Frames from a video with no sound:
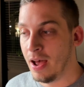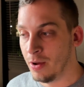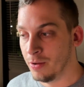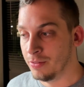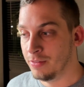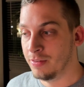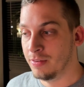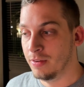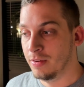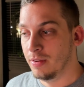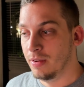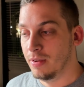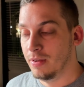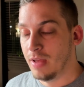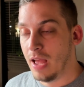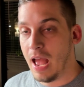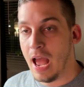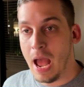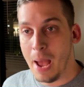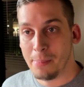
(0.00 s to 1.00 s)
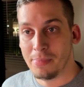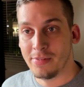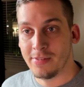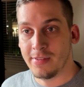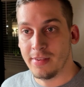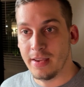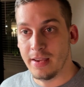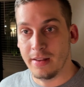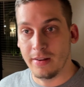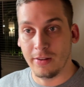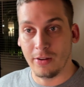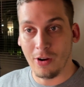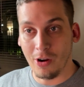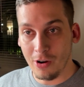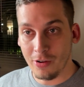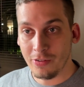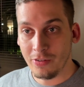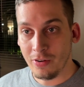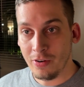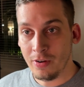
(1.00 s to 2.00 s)
out apps in
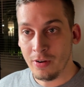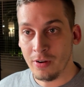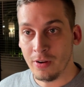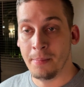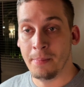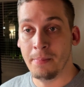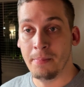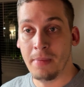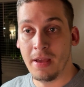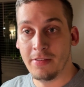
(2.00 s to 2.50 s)
Cursor,